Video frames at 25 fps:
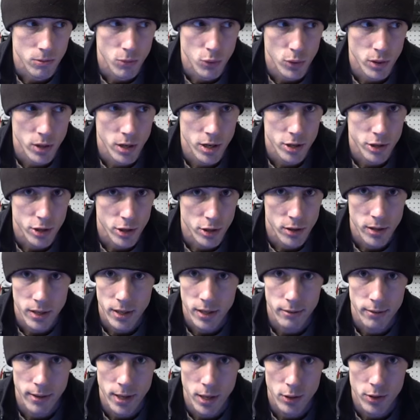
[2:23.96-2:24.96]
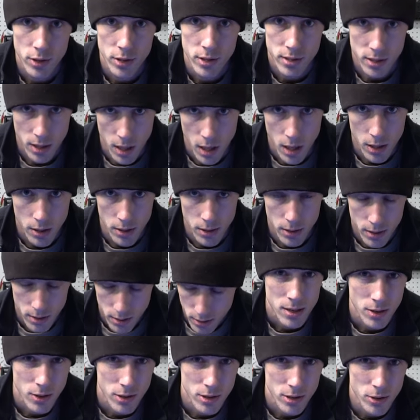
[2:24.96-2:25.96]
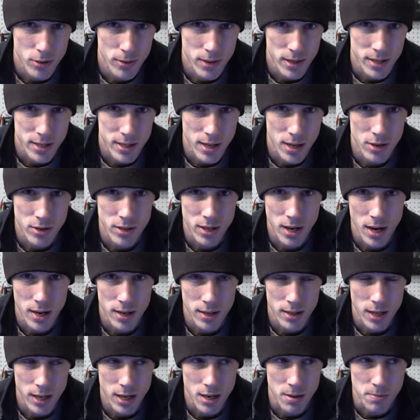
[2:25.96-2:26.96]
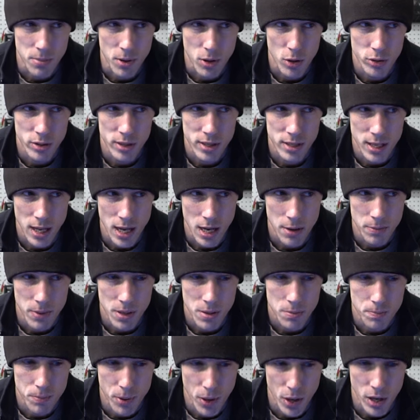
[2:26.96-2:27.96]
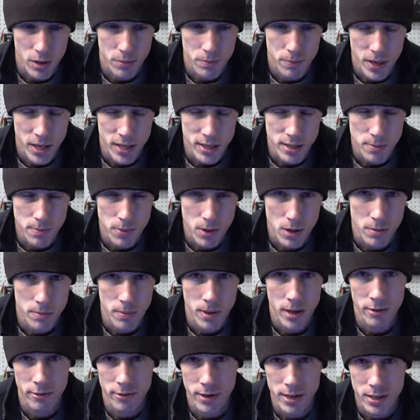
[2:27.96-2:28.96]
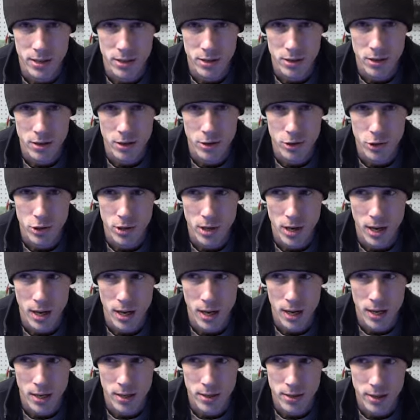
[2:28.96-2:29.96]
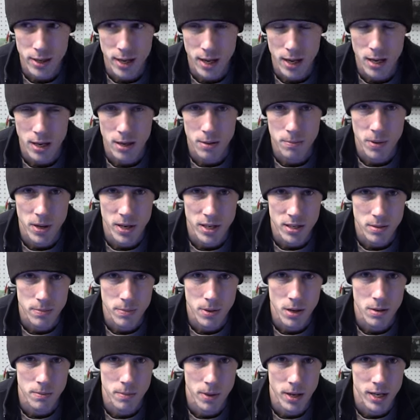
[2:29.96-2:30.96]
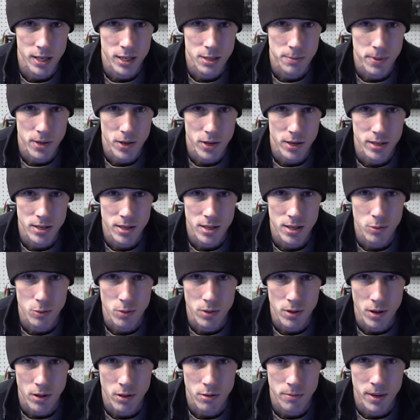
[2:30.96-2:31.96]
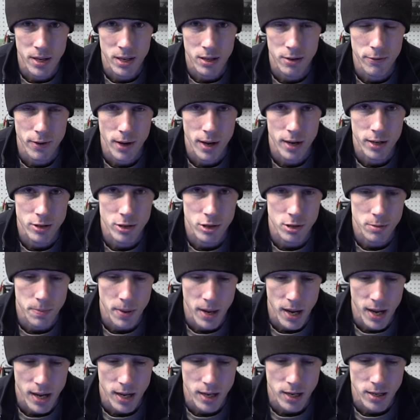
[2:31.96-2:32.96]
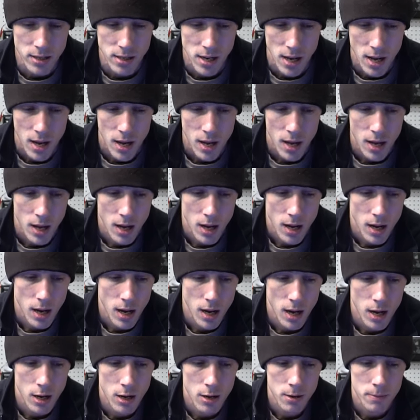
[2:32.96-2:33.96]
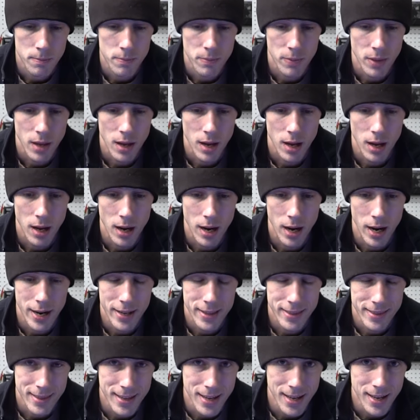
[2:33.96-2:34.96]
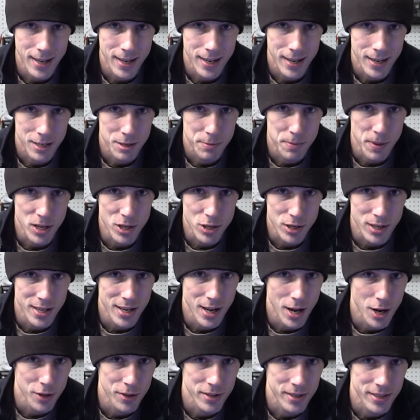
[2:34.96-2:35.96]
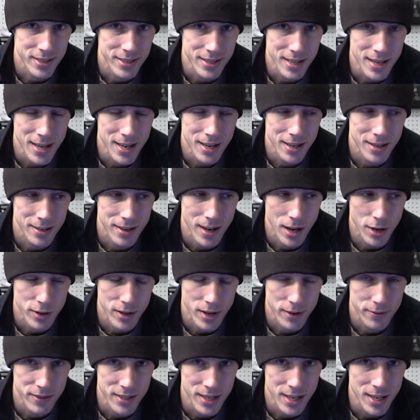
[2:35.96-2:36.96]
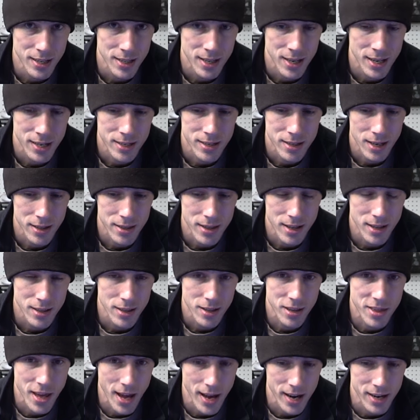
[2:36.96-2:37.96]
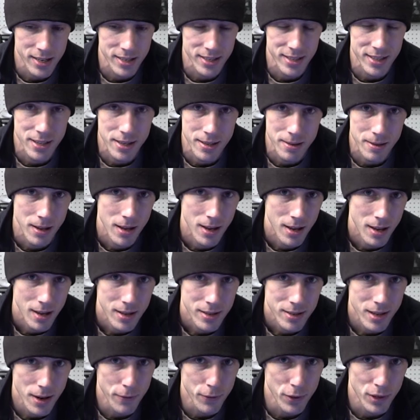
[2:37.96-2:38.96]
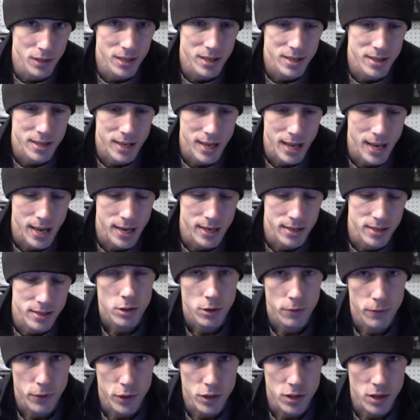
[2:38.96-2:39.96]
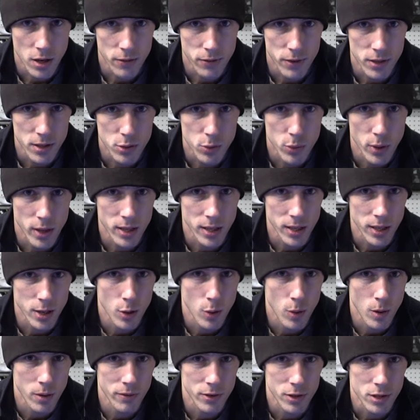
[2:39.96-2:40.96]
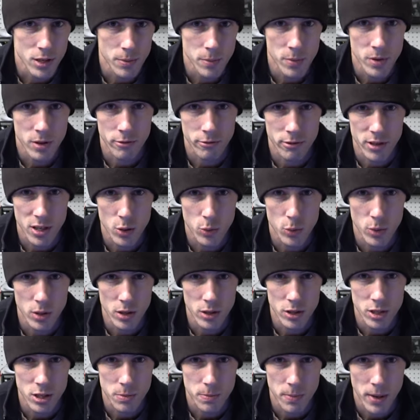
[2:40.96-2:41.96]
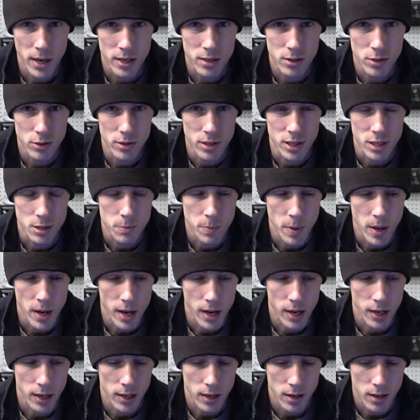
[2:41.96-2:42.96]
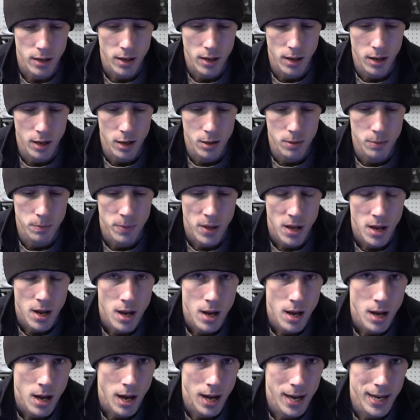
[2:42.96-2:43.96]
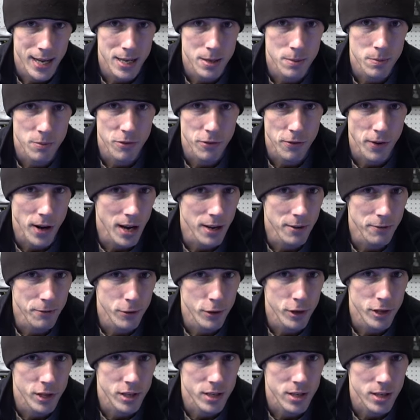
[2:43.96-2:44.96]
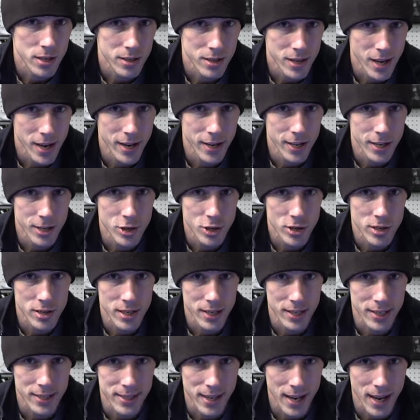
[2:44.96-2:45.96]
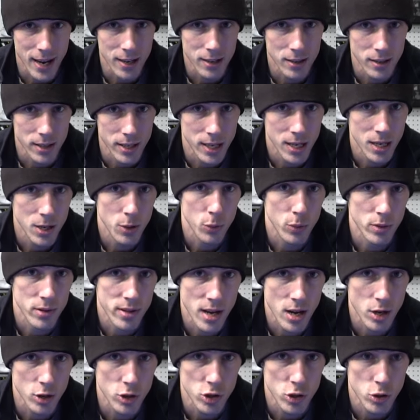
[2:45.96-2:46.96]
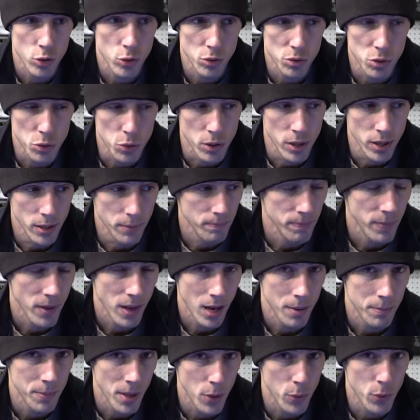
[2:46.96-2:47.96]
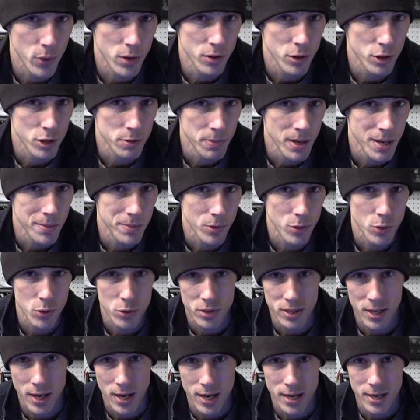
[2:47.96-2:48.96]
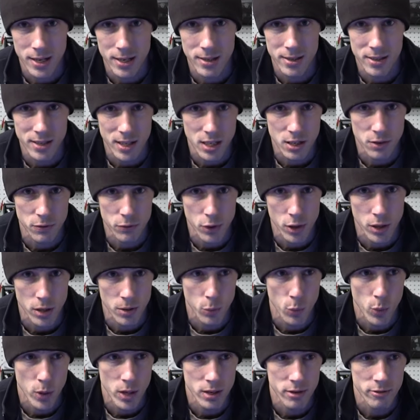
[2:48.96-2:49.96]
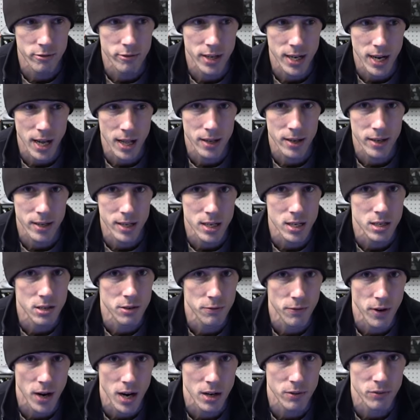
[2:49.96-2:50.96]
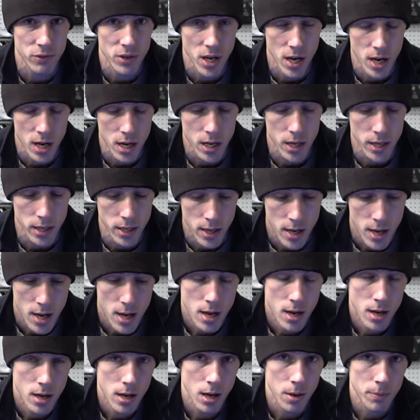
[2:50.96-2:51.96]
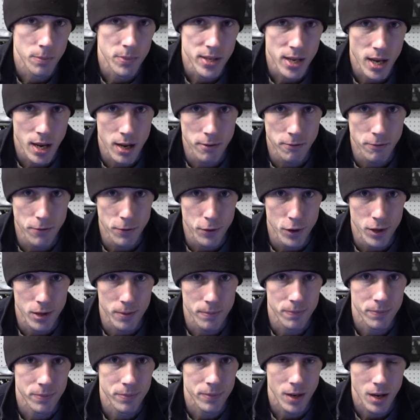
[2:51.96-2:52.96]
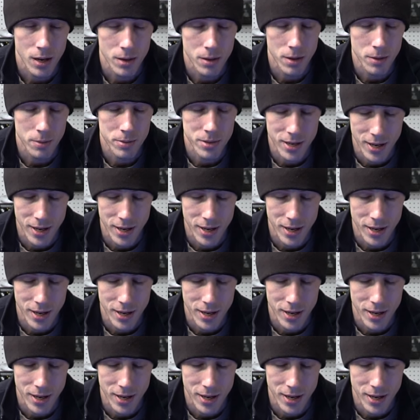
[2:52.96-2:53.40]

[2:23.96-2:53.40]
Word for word: on our journey around the sun. Now I know that sounds kind of like a bold statement, but based upon my research and again, based upon my experiences with other manufacturers' bags, um, I think, especially now that seeing now that I've seen this, I think that that is definitely the case. So first off, let's quickly go over some of the real world specs on this bag. Um, I am five foot 10 inches exactly without shoes on. I'm not one of those people who say he's six foot when in reality he's five nine. I'm 10 foot uh,